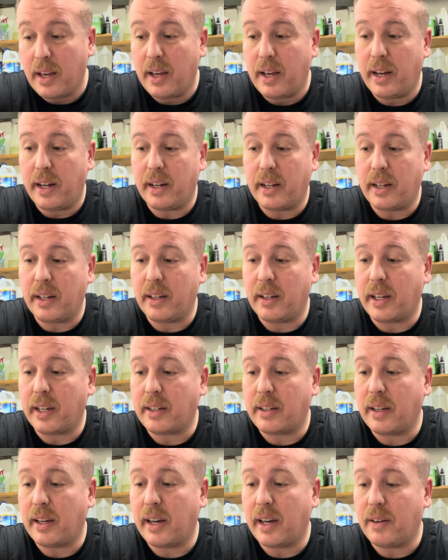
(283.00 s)
And I like
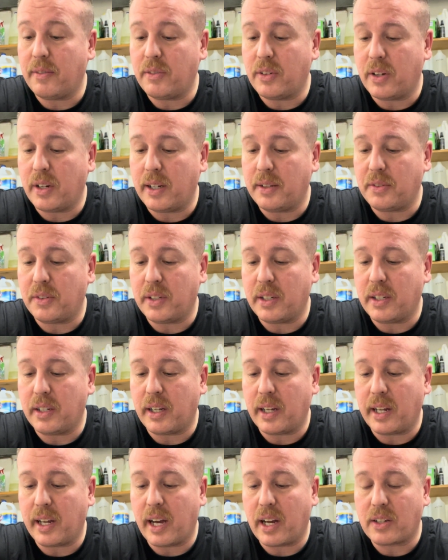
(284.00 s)
to have knives that
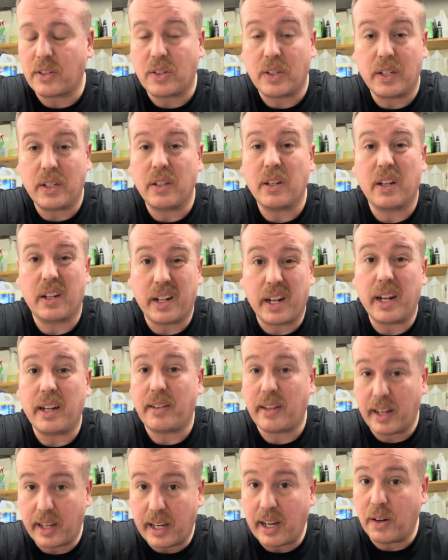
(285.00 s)
I
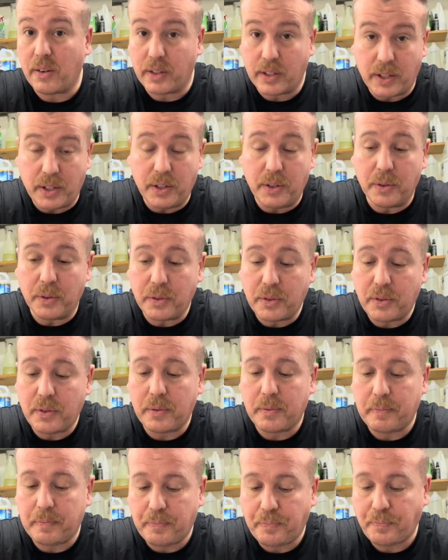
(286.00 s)
take out and use.
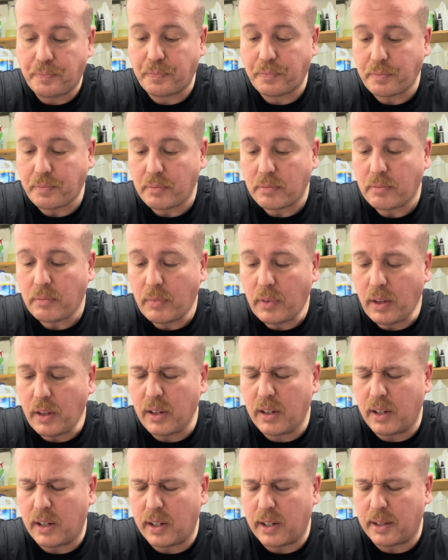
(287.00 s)

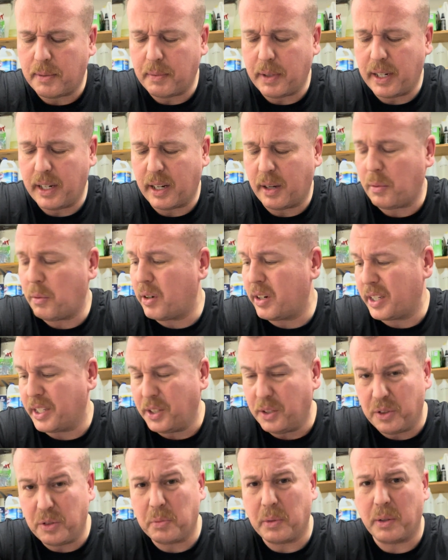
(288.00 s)
And I want to
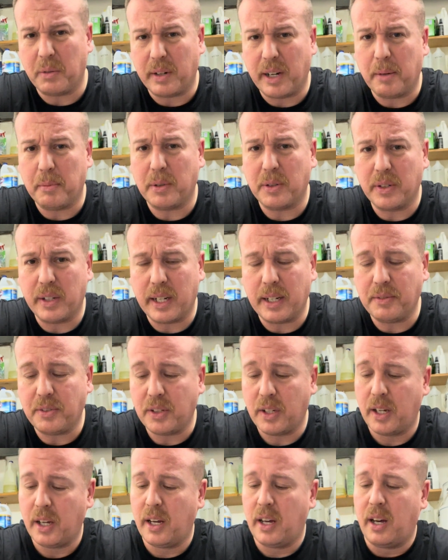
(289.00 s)
use my Rambo knives.
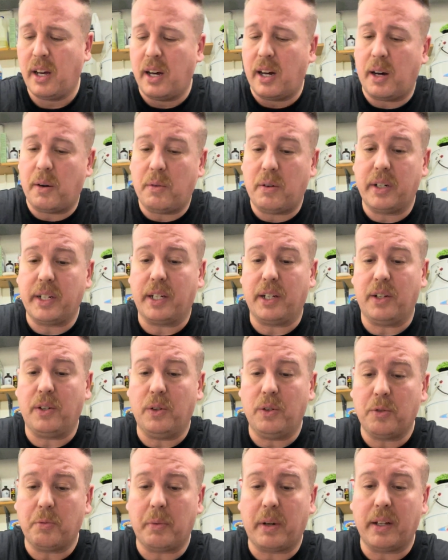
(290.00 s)
I want to
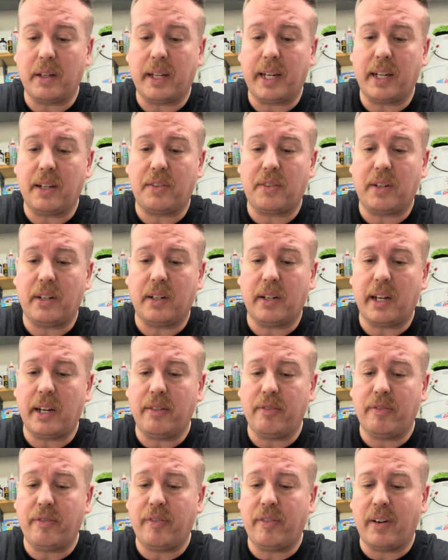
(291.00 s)
use my Legacy
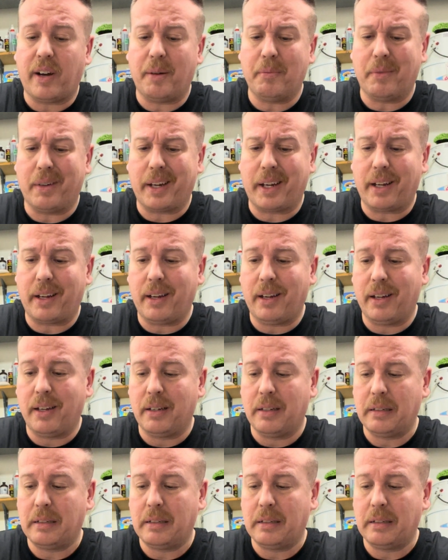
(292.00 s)
knife. I'm like,